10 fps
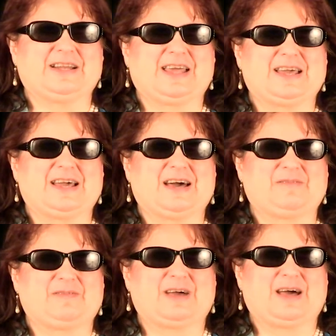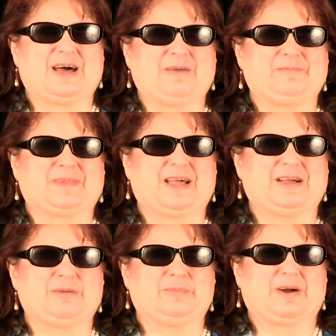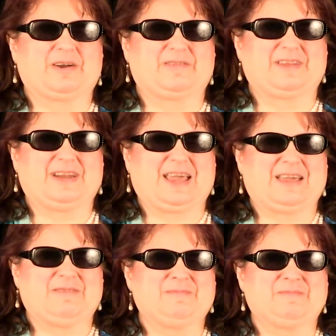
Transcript: take up a good part of the day.